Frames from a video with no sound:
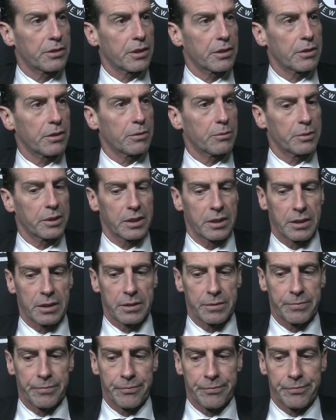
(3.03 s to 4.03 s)
I thought we uh,
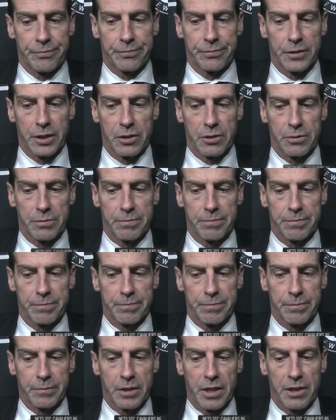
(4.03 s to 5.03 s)
you know
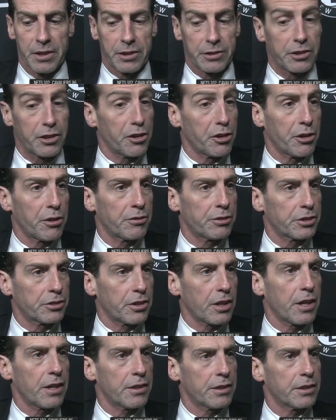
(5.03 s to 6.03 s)
cut our turnovers
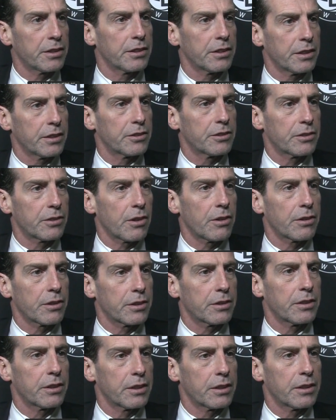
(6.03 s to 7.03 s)
down and, and started
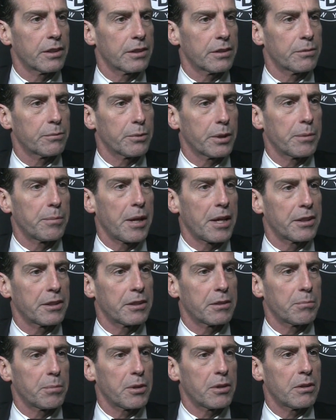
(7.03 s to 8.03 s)
uh, rebounding
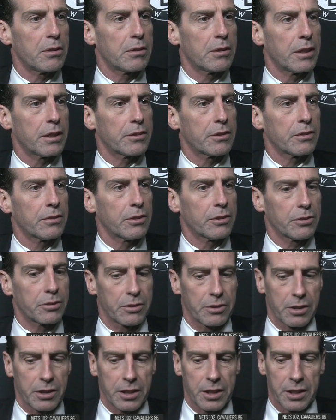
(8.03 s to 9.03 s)
the ball. I thought those are
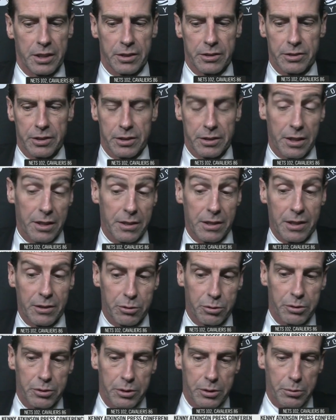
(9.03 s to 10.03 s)
the keys, and that,
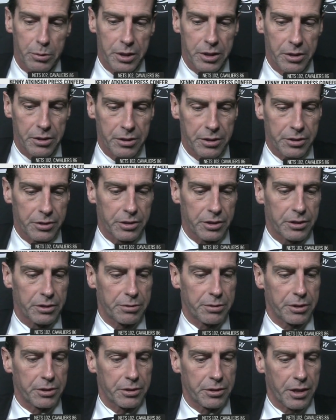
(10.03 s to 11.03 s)
that's really what hurt us in the
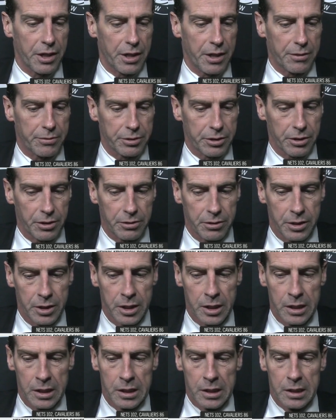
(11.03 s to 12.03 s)
first half. So,
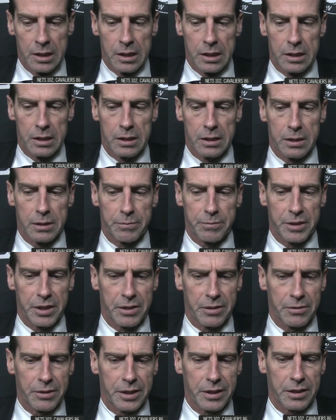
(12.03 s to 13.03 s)
uh, you know,
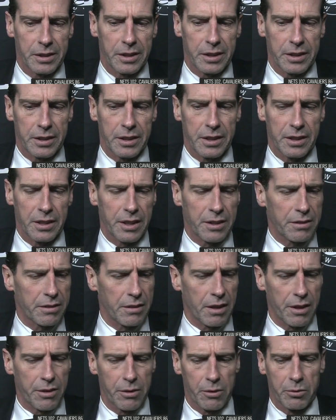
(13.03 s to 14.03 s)
and, and, I, I,
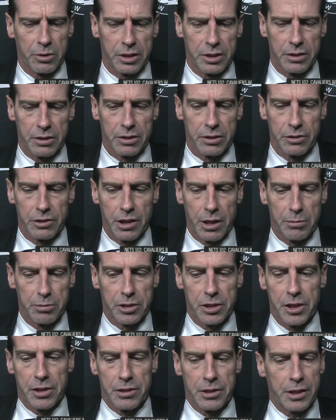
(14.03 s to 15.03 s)
thought we did a good job
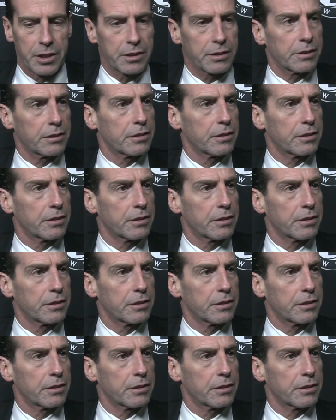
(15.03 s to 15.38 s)
sharing it.